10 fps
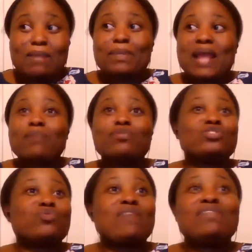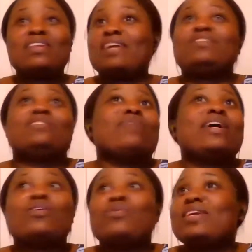but I was driving left and
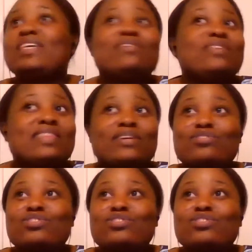right, going here and there,